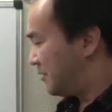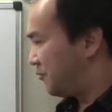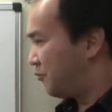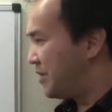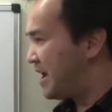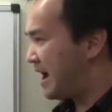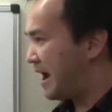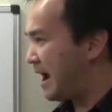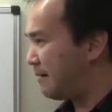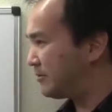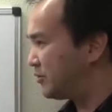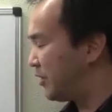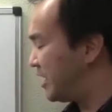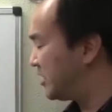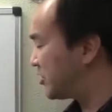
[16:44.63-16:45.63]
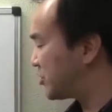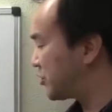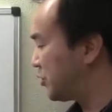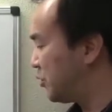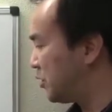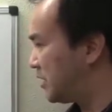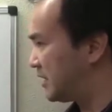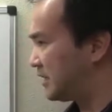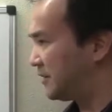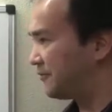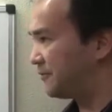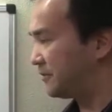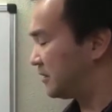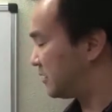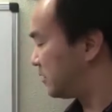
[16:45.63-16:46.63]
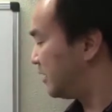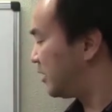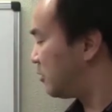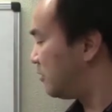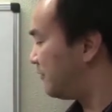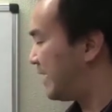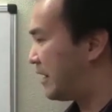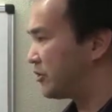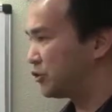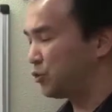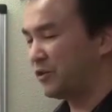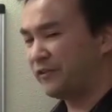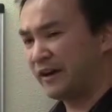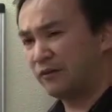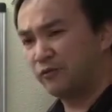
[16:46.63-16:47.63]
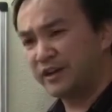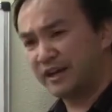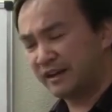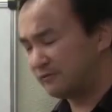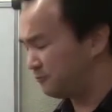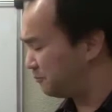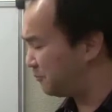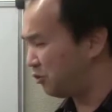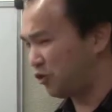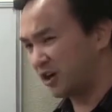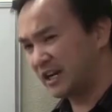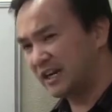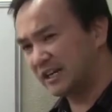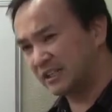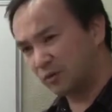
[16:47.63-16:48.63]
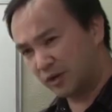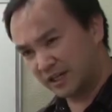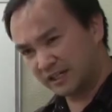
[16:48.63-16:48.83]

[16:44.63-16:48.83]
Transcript: we have to ensure the critical values we found, or in other words,